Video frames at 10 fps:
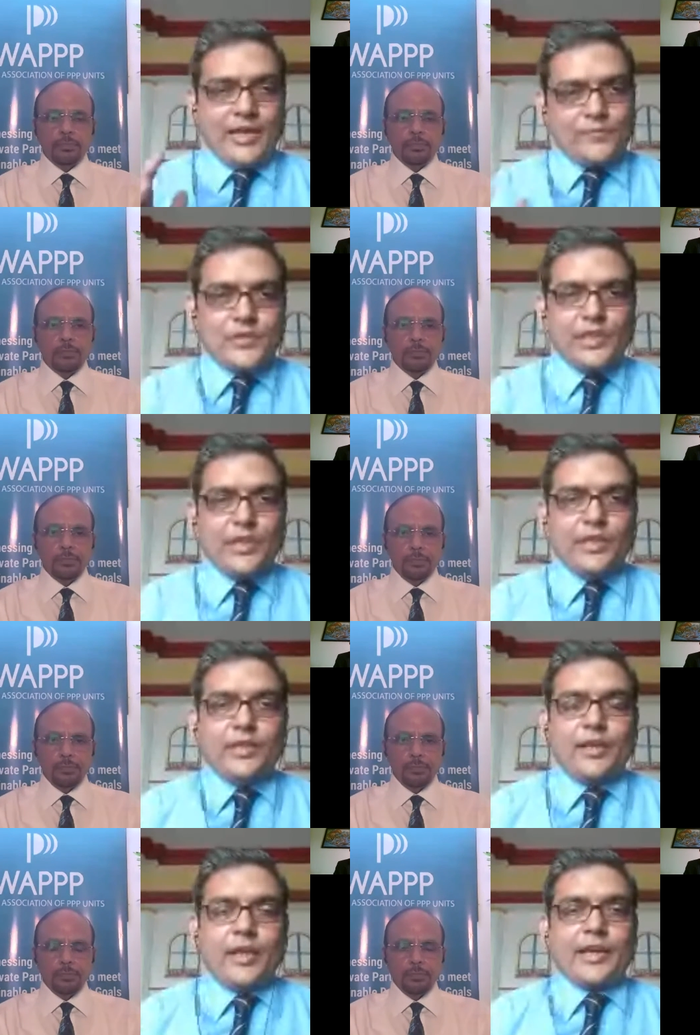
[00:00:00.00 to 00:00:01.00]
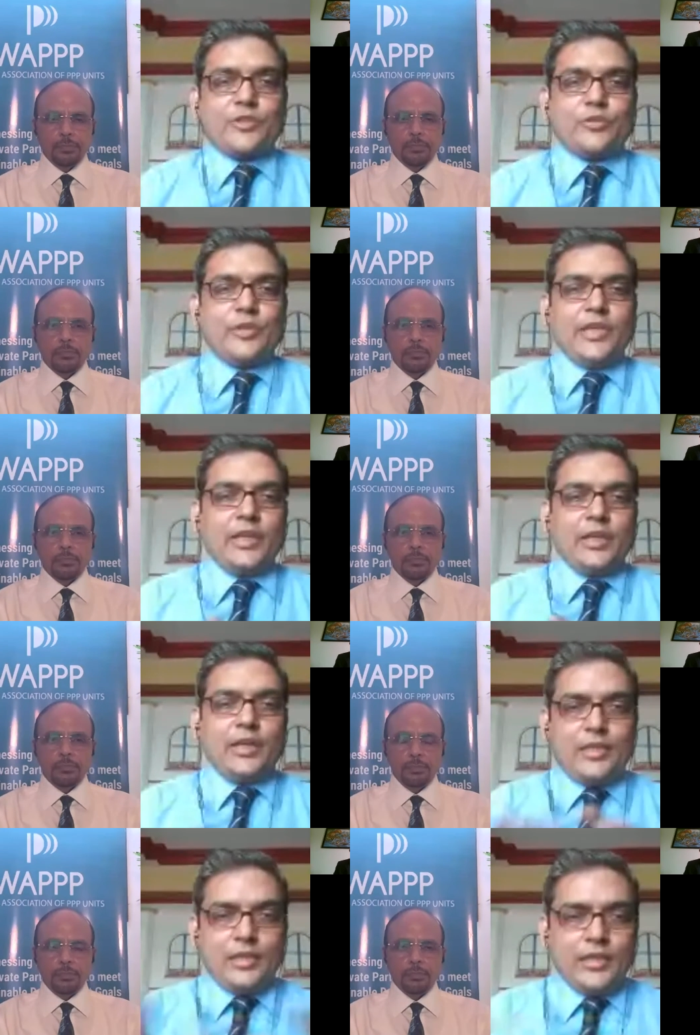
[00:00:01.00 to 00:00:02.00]
Speaker 1: if I have to give you my
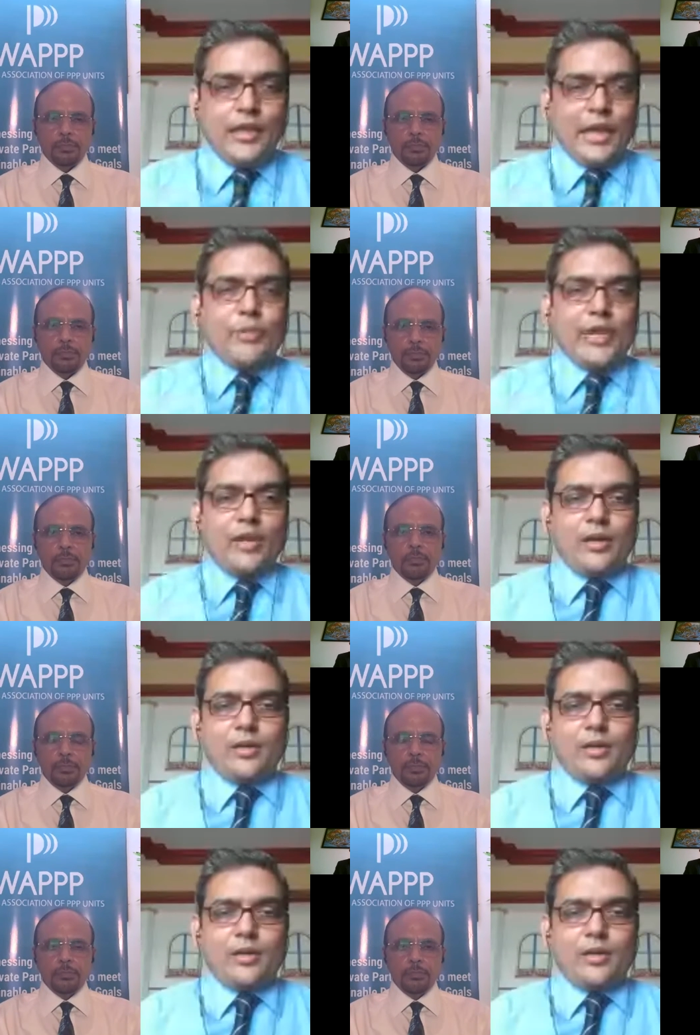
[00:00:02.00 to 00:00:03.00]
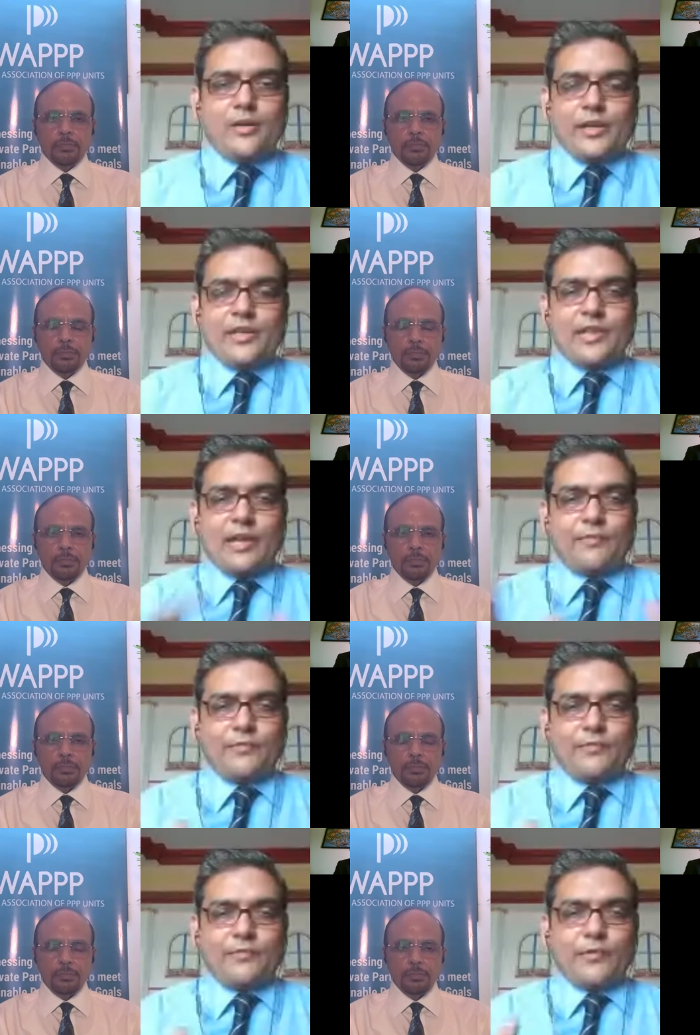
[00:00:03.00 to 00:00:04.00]
experience, I have seen actually in the
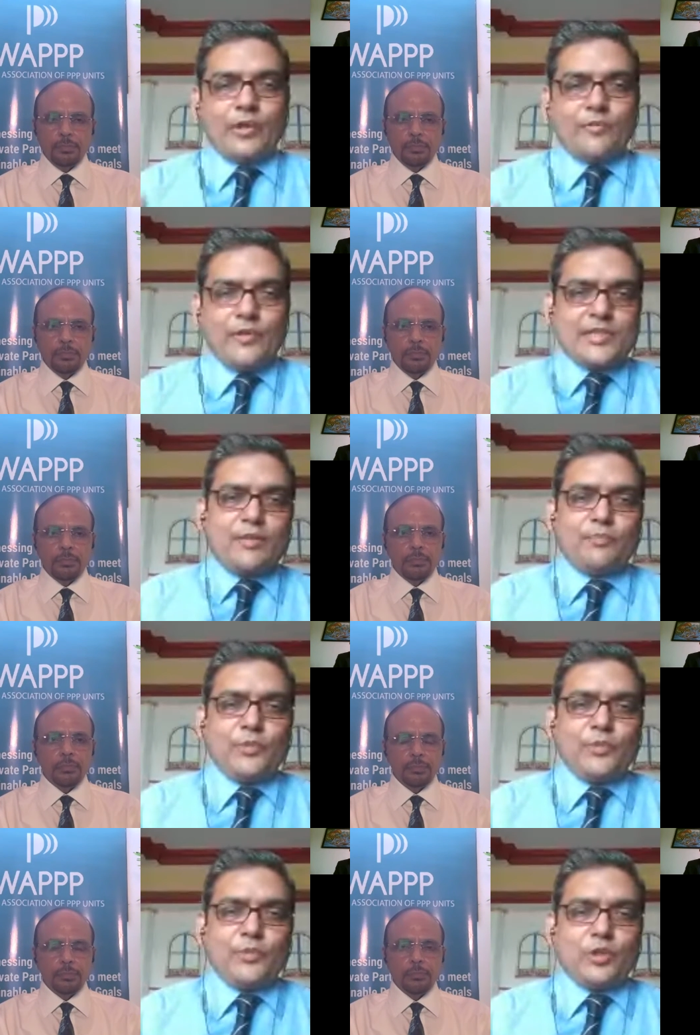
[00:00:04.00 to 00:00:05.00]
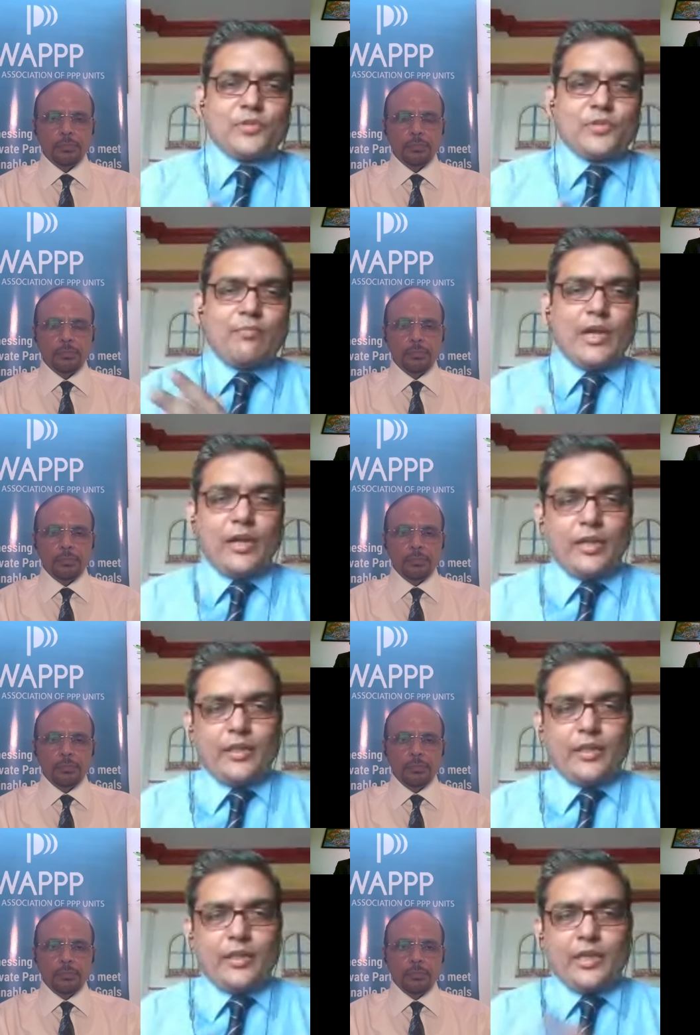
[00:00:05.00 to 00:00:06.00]
other neighboring countries. I have to give the
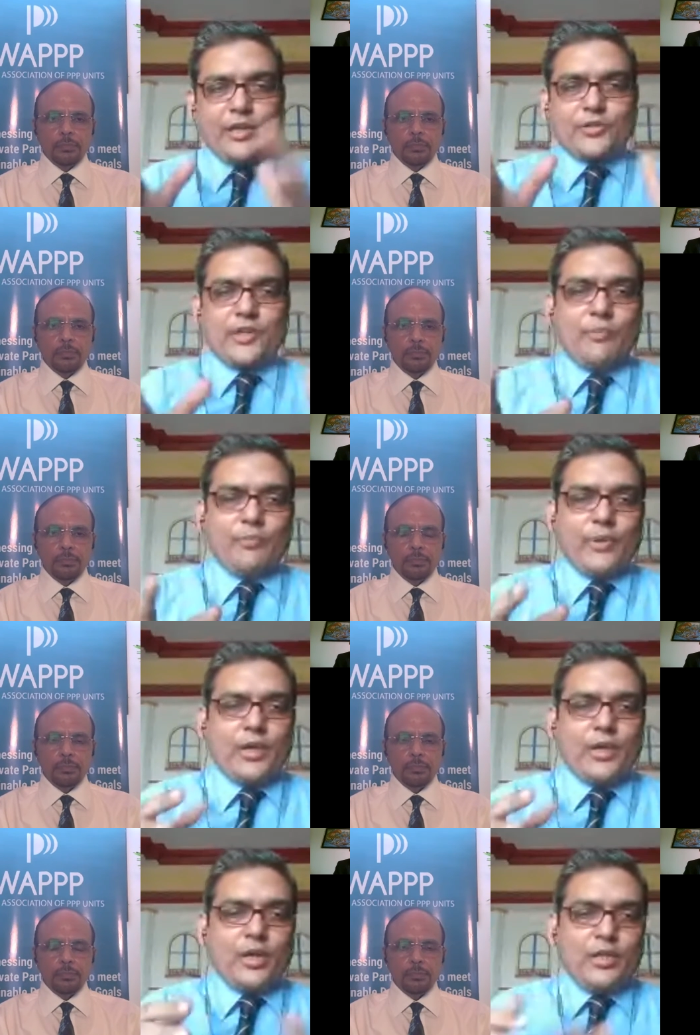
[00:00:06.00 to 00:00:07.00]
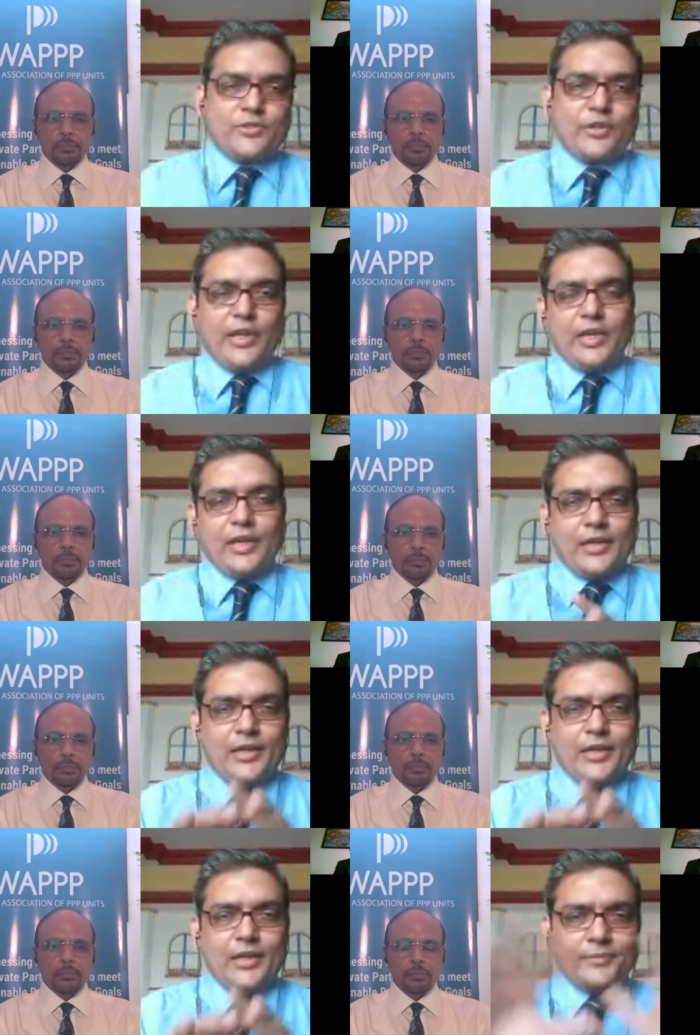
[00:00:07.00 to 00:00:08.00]
example of say Bangladesh, Nepal, Sri
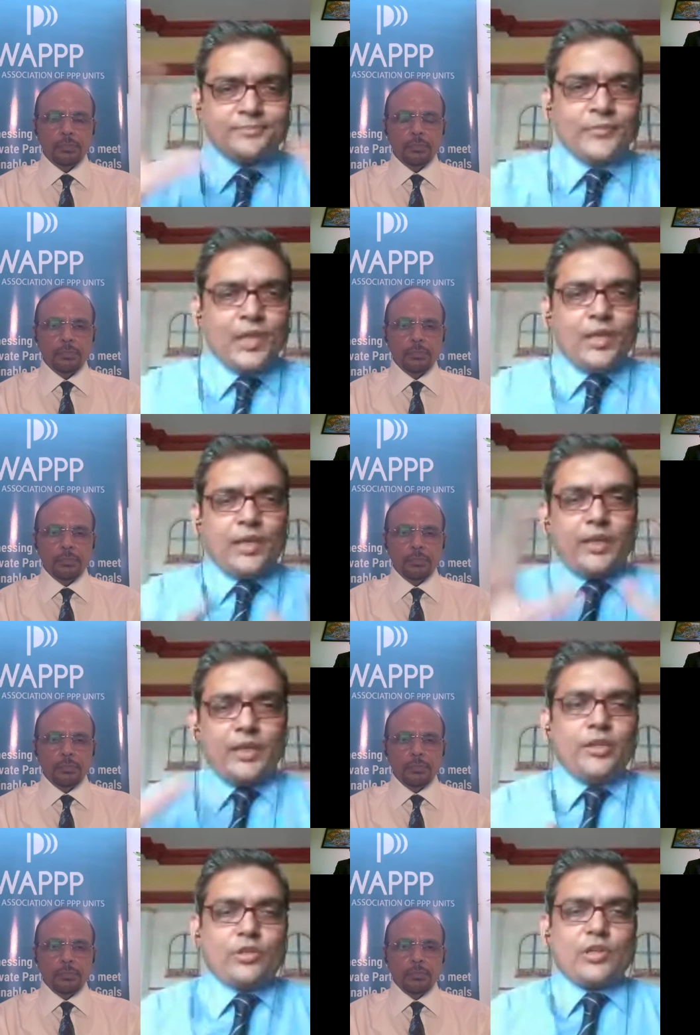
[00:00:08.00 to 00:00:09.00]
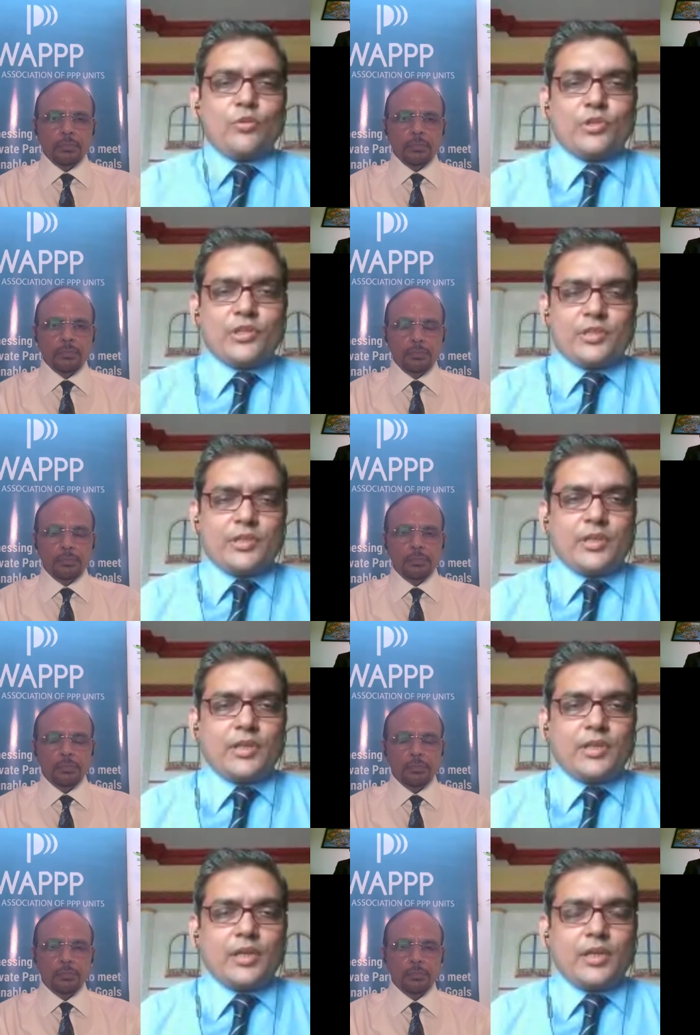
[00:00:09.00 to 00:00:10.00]
Lanka, and other you know
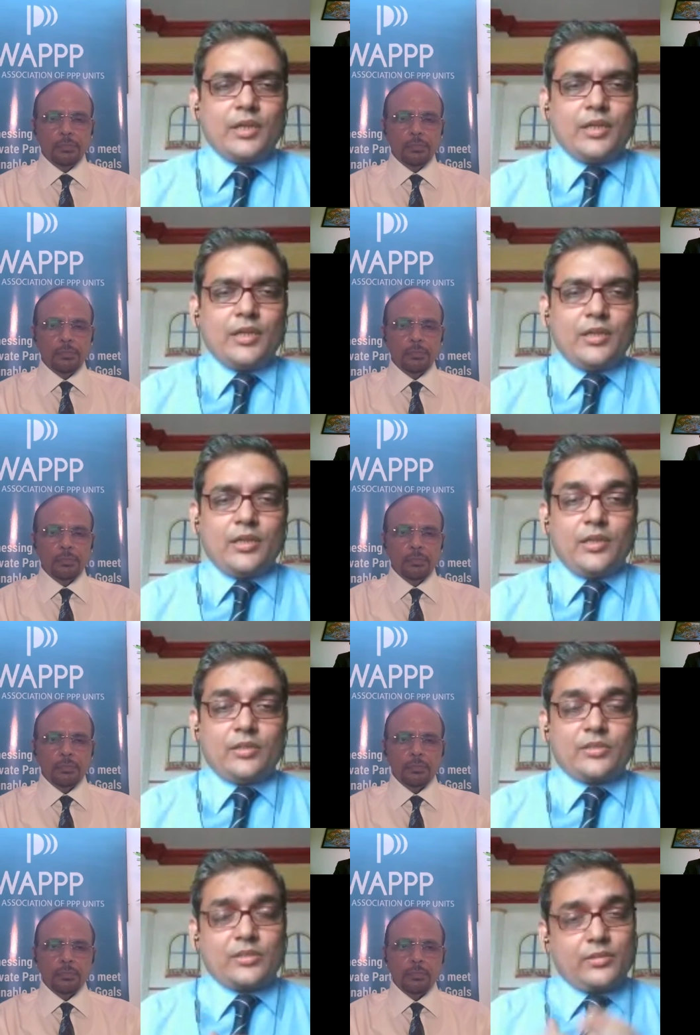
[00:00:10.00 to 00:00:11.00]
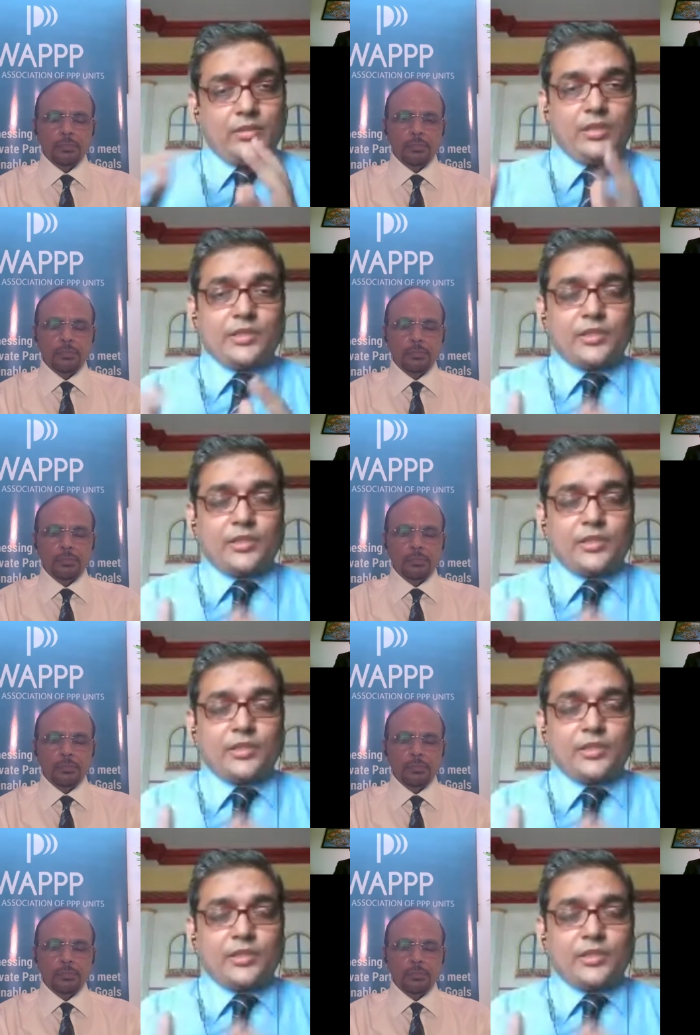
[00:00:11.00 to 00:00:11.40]
the South Asian uh, uh,